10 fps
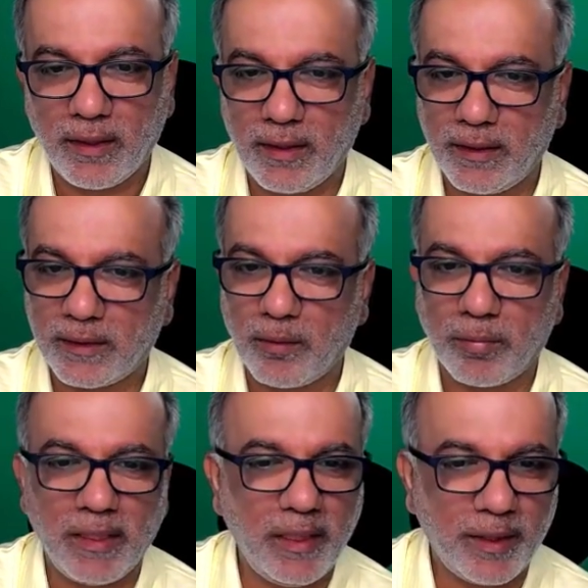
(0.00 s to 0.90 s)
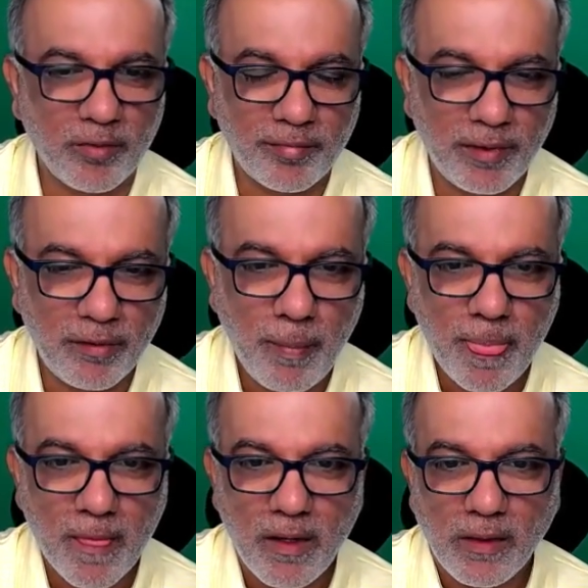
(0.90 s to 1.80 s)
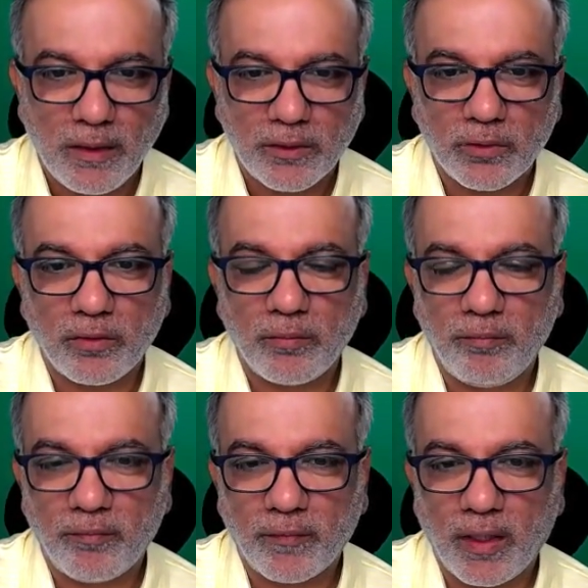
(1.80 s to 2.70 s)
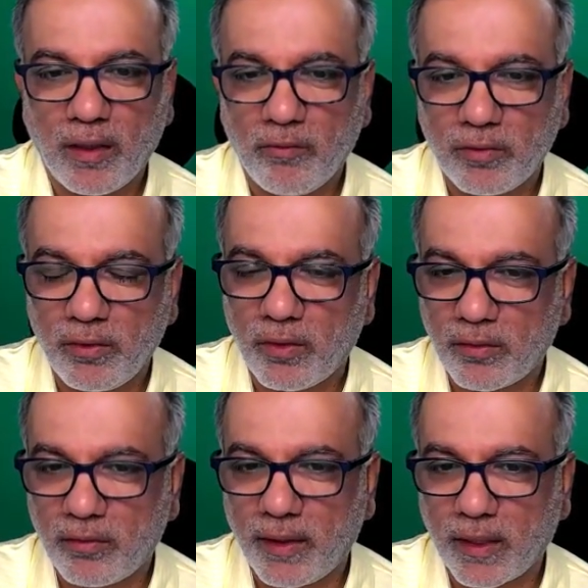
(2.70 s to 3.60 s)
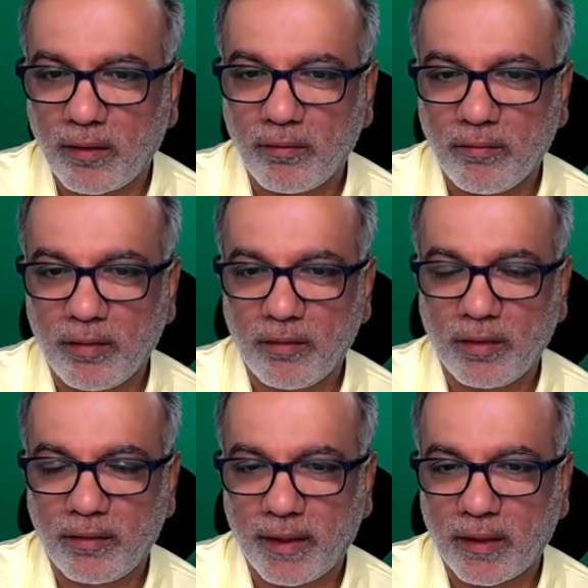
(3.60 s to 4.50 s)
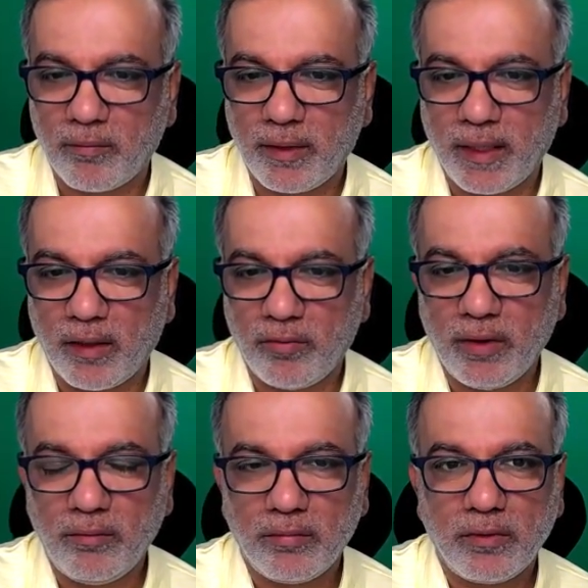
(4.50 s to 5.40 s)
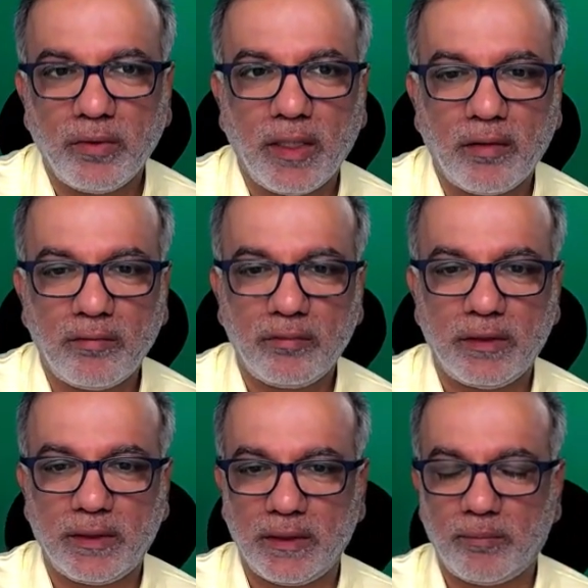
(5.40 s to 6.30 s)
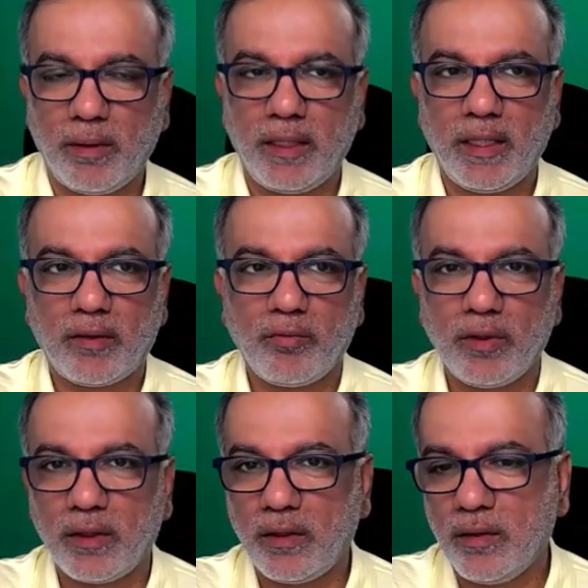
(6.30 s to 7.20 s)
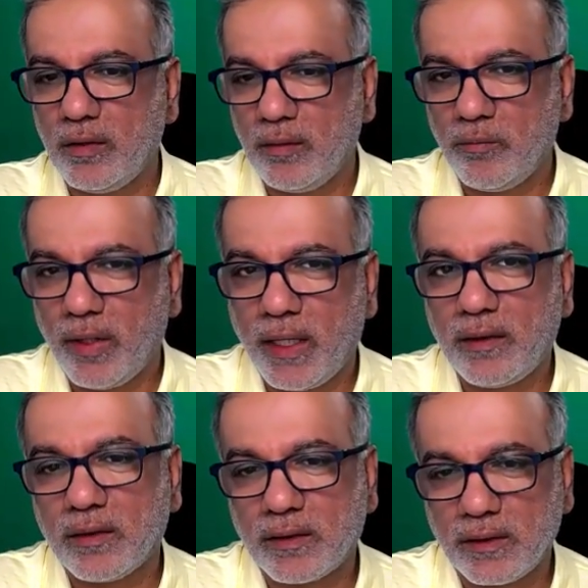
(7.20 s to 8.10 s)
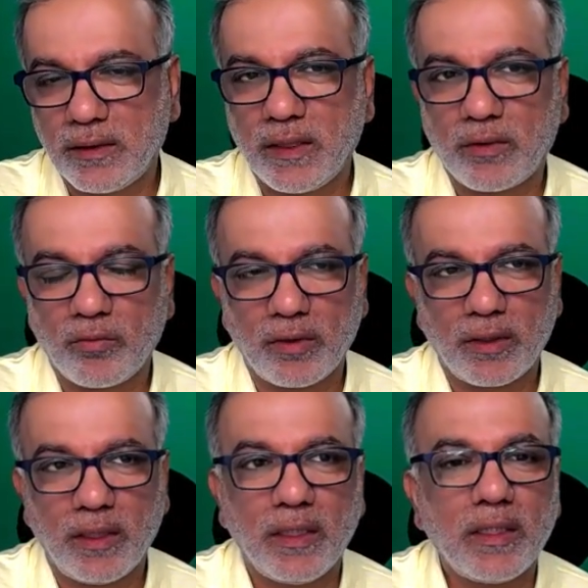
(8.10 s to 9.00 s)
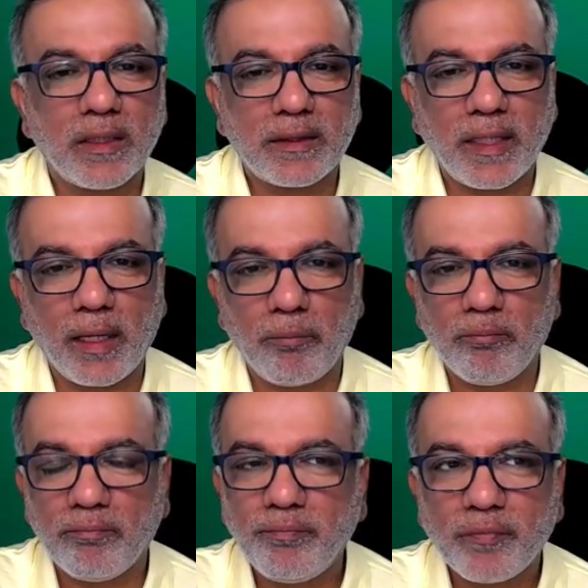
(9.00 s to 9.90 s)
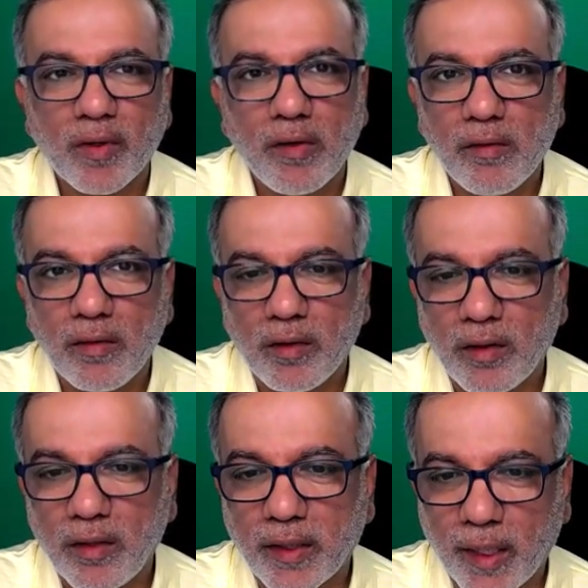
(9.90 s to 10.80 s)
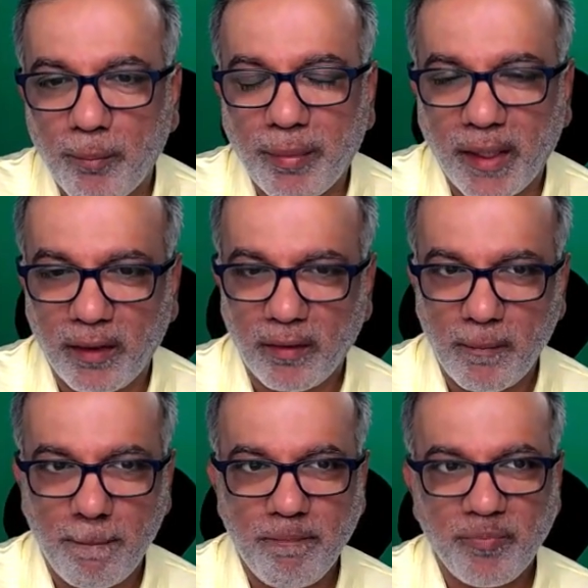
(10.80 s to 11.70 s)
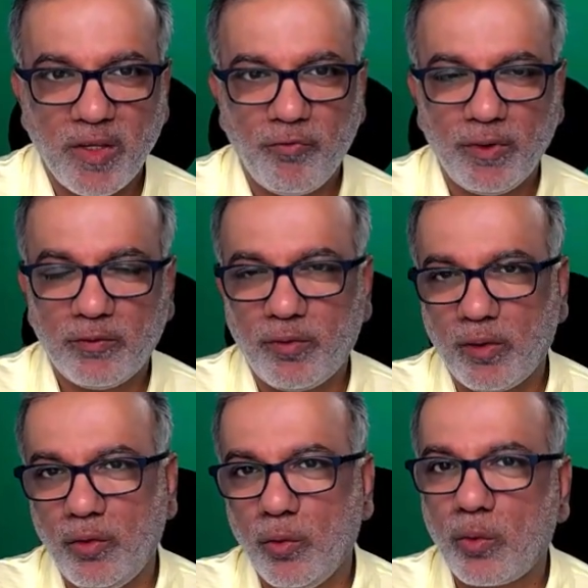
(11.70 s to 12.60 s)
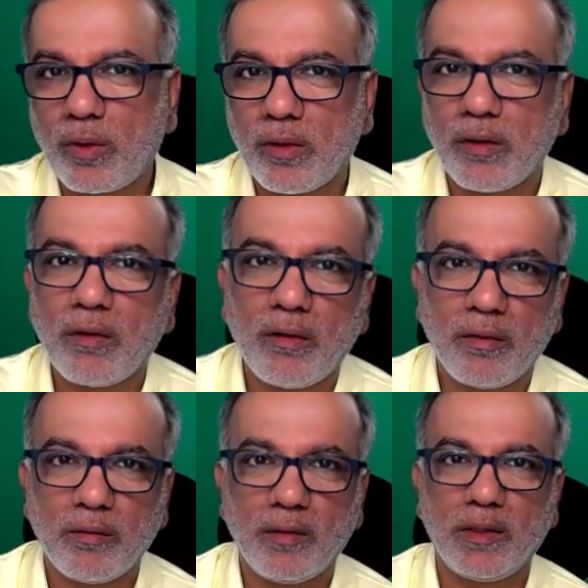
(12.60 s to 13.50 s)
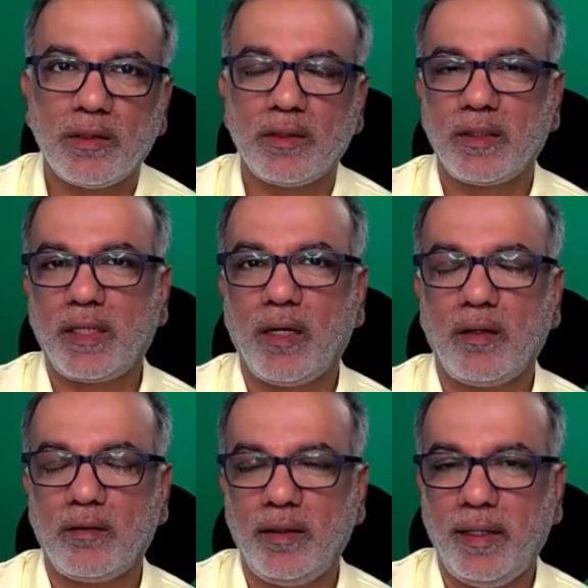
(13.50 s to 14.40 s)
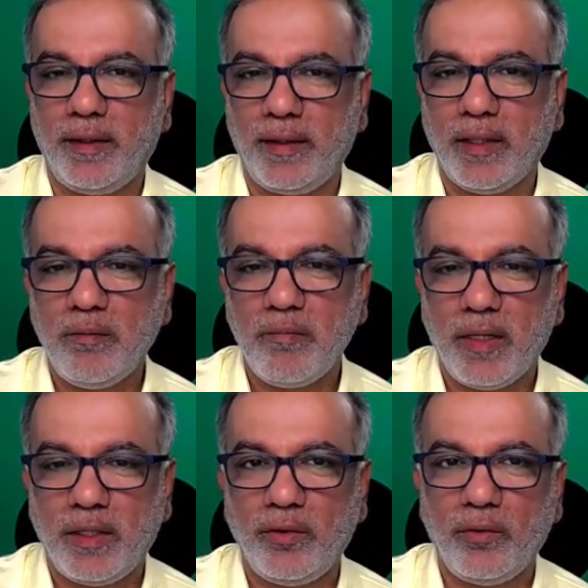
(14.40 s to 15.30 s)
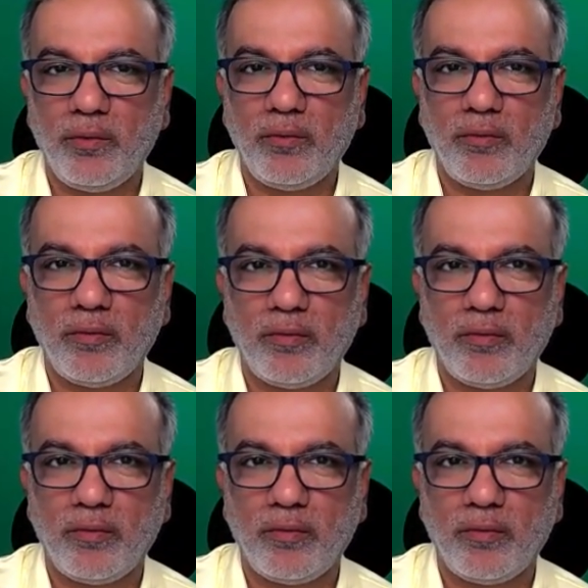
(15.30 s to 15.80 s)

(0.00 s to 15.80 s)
is completely different. So I would not recommend ever to have the Display Network and the Search Network in the same campaign. If it's for a local area and you